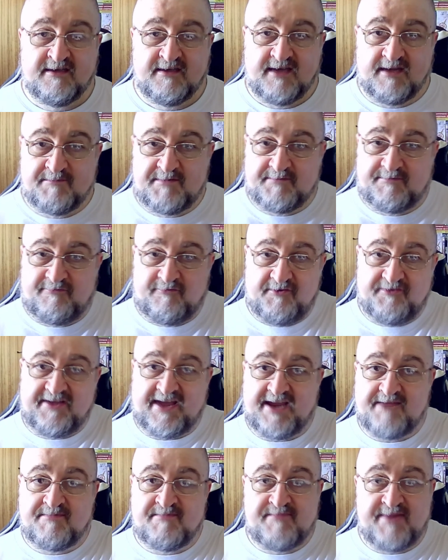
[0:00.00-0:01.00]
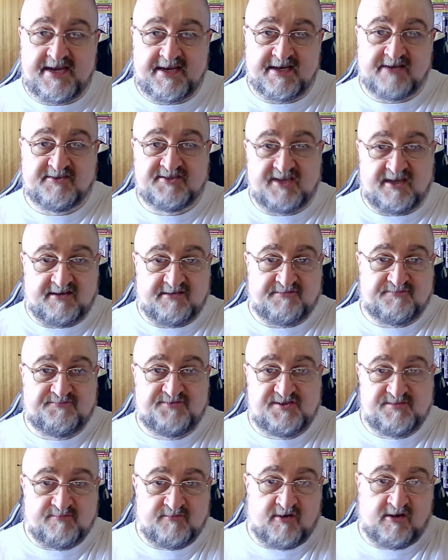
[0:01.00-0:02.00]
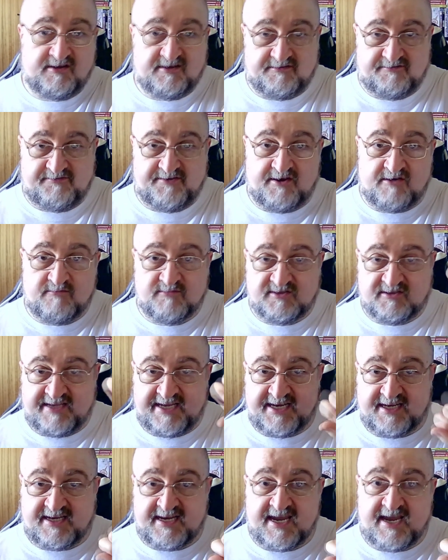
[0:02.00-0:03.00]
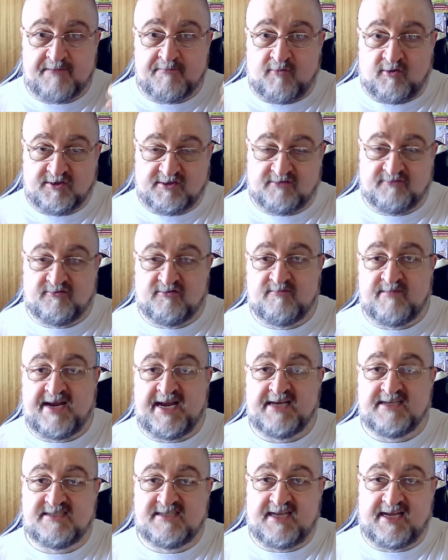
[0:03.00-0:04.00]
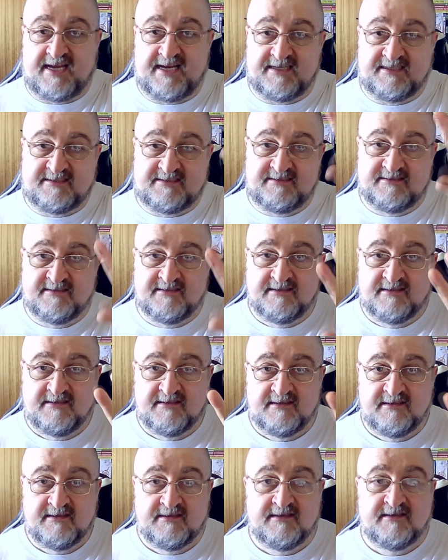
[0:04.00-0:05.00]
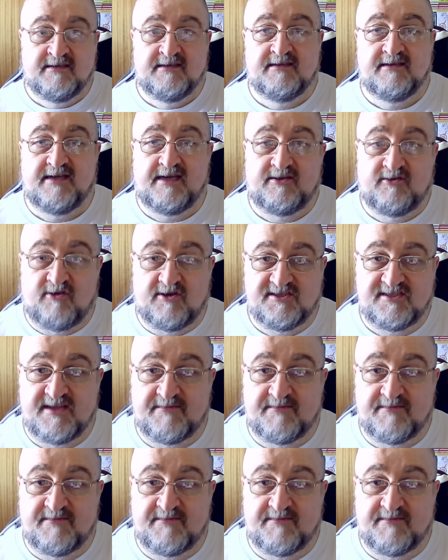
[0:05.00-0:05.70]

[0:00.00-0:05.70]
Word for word: But before that he'd been making sort of smaller films like Modern Romance and Lost in